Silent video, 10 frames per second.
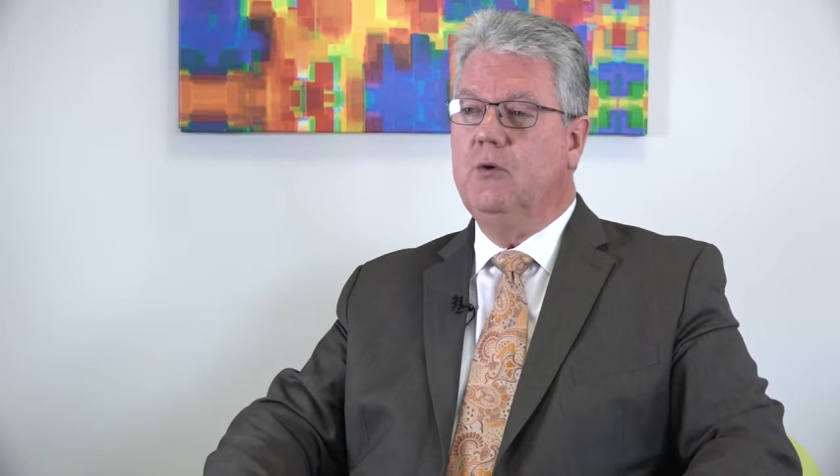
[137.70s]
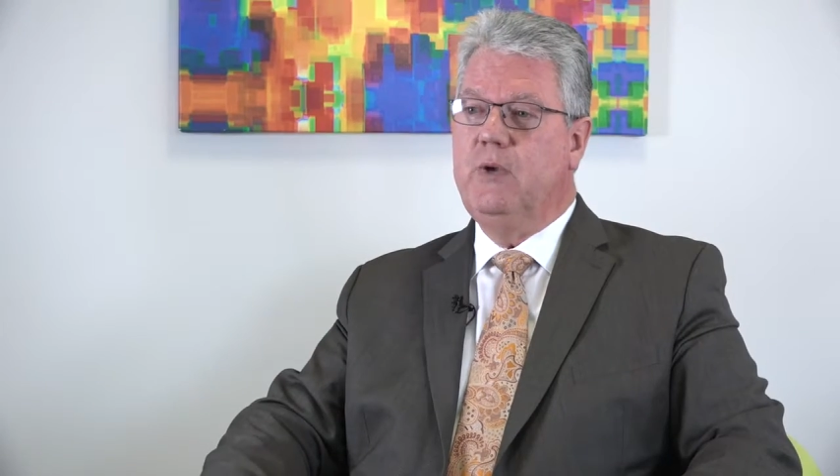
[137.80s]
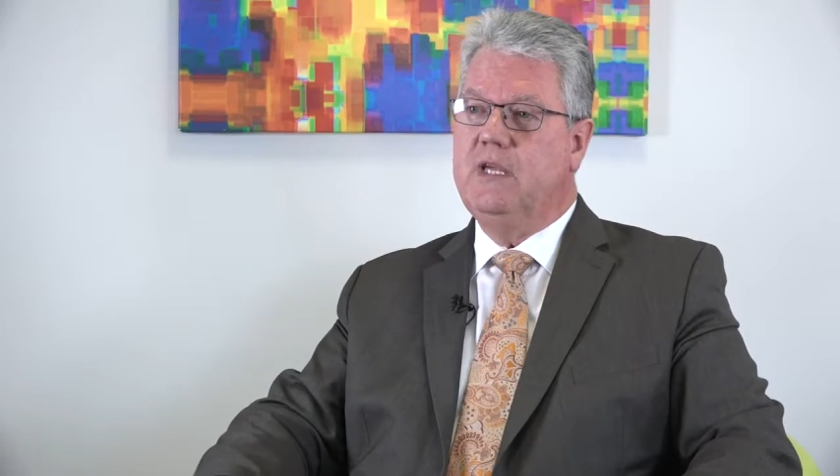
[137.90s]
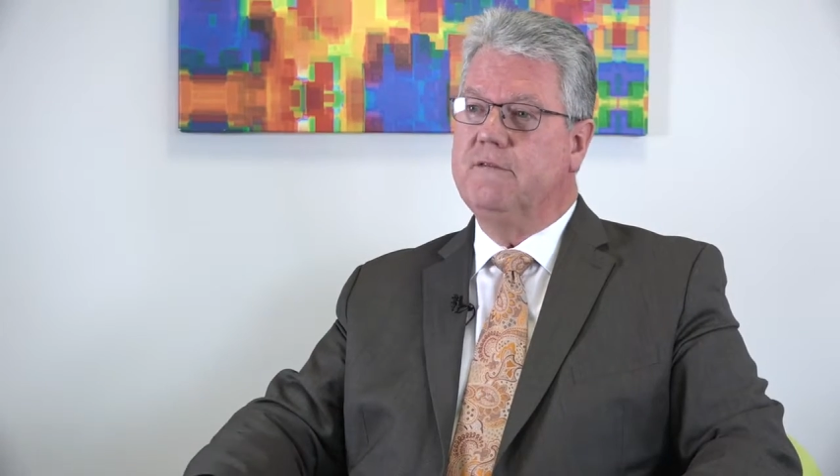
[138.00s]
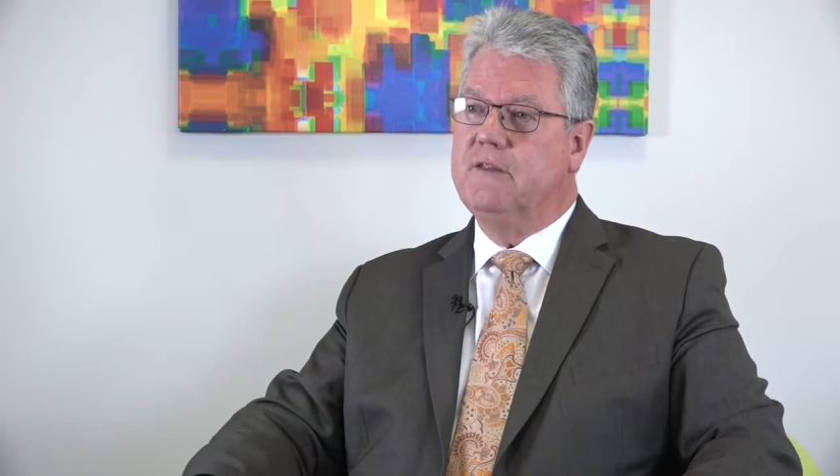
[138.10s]

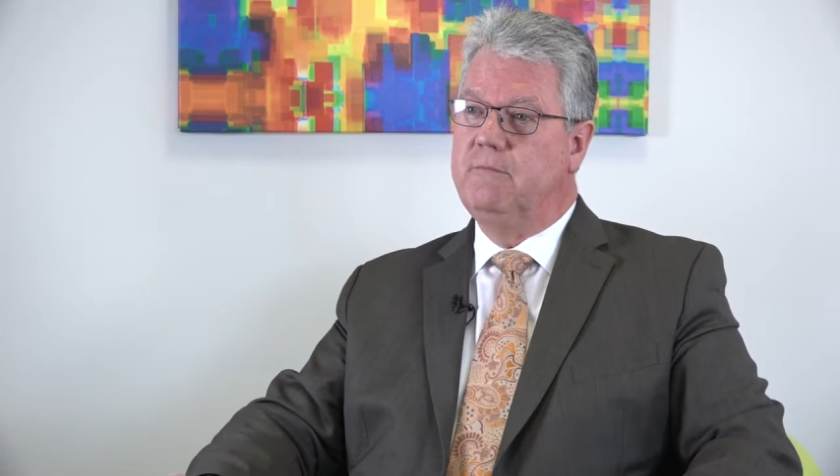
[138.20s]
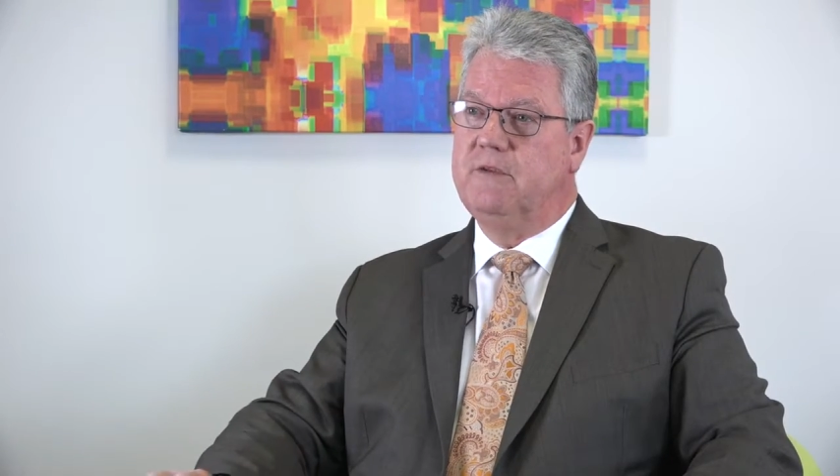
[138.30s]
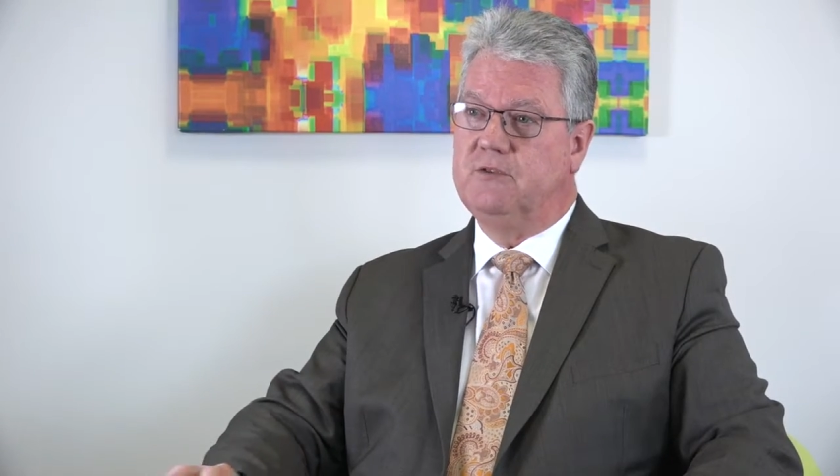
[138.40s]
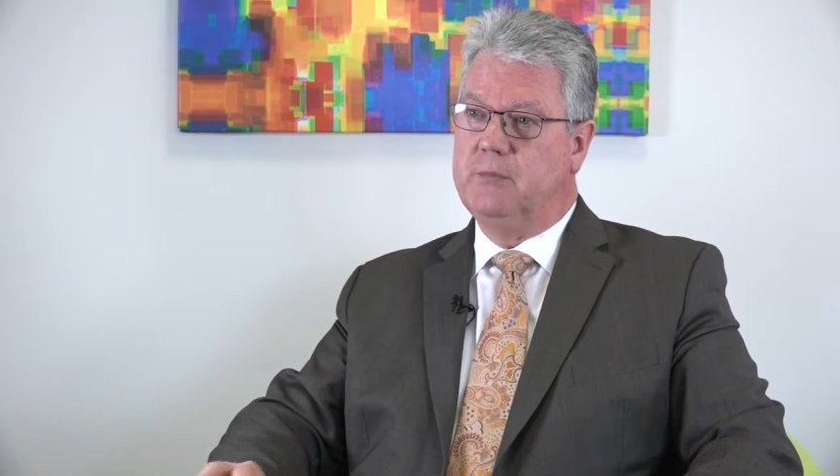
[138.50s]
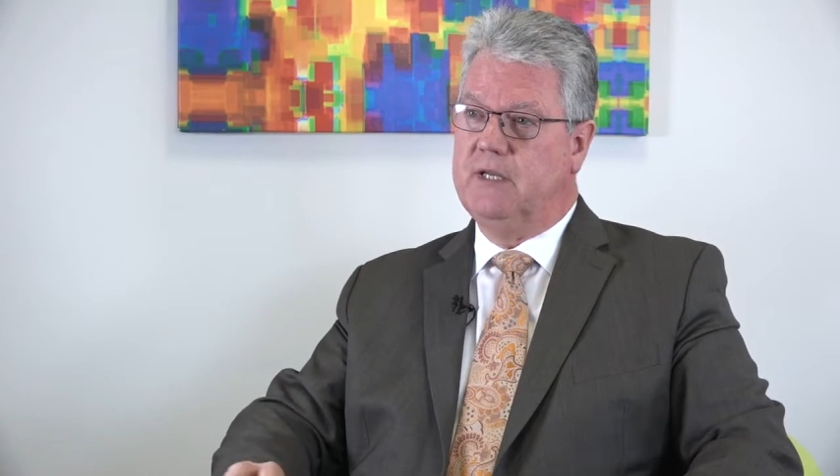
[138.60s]
We give them
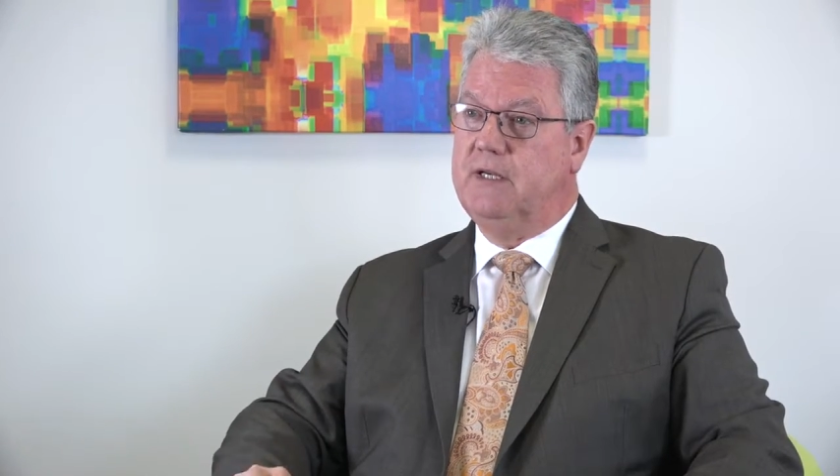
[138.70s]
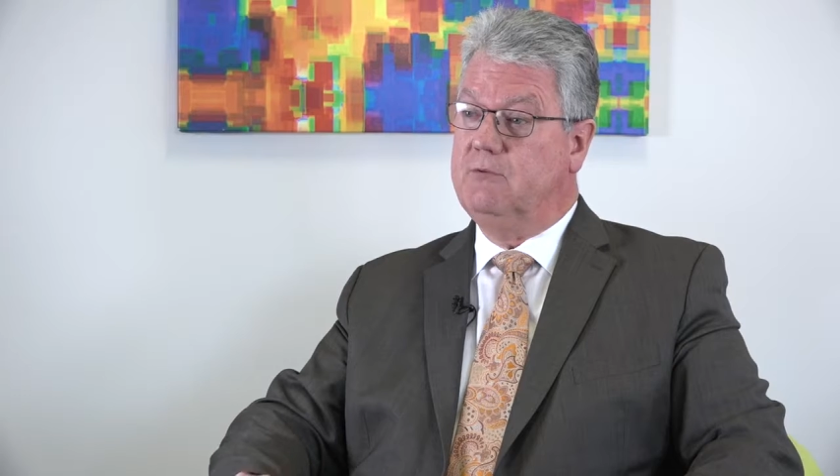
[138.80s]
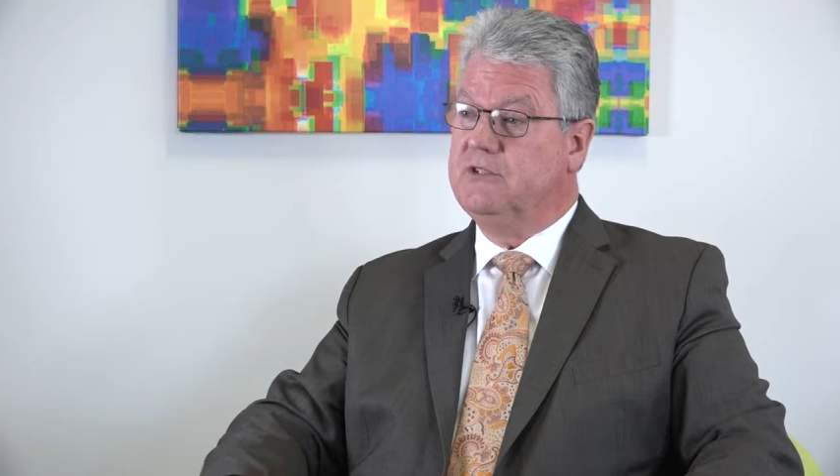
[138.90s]
visibility